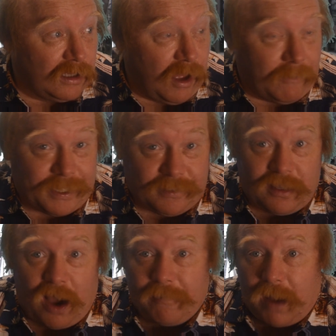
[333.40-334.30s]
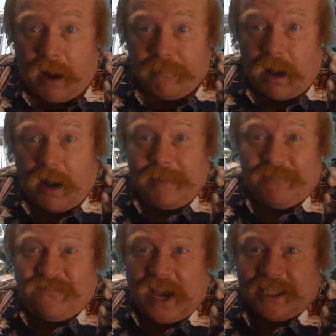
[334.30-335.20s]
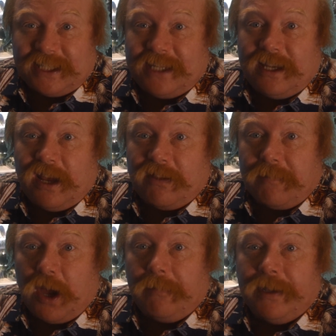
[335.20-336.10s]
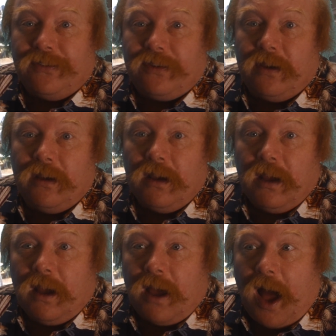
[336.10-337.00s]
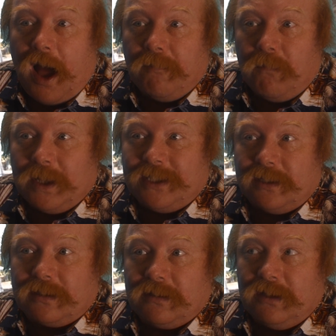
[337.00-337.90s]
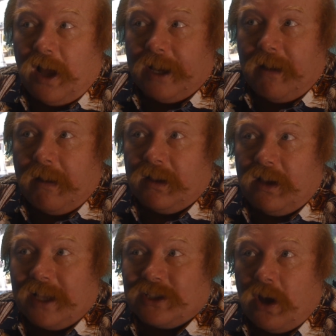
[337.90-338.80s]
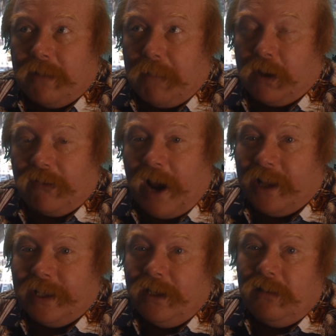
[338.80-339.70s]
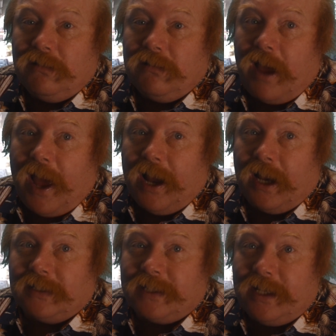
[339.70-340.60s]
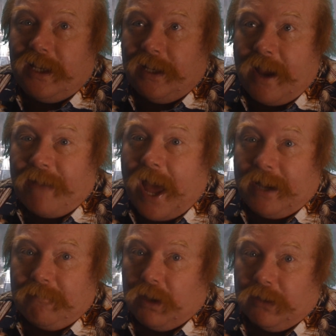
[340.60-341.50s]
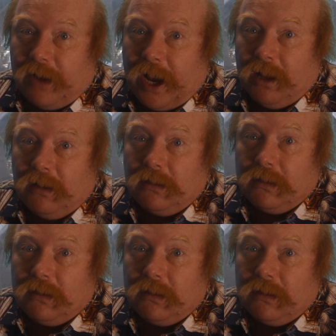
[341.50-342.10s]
I mean, I'm, I'm, I'm in fake Sydney at the moment, um, which is like, oh, it's got a monorail in it, and Sydney never had a monorail.